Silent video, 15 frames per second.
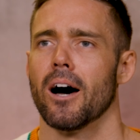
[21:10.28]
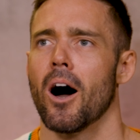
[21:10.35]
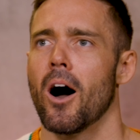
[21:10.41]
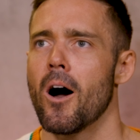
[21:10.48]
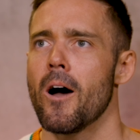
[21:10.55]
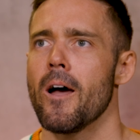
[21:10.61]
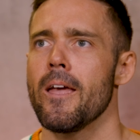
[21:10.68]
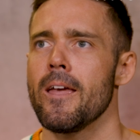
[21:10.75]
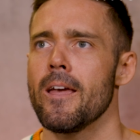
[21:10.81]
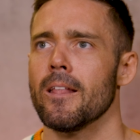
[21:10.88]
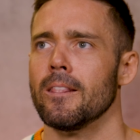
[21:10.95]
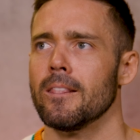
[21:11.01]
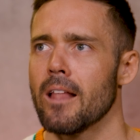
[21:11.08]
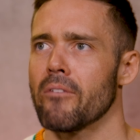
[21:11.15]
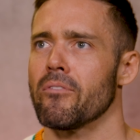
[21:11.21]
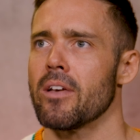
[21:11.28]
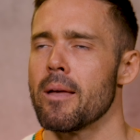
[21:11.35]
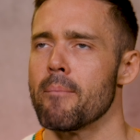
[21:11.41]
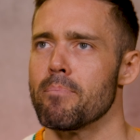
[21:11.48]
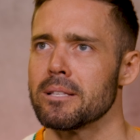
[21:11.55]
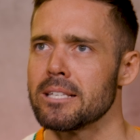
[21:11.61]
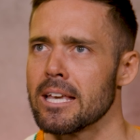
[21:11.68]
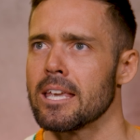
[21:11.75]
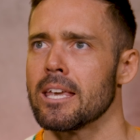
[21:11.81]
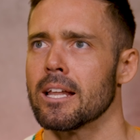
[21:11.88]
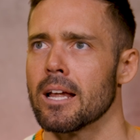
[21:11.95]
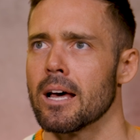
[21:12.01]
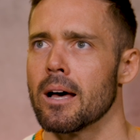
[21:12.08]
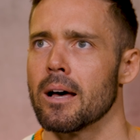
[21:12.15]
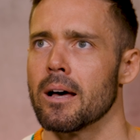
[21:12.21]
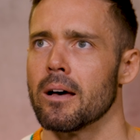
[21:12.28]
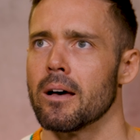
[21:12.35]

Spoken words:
I love it in particular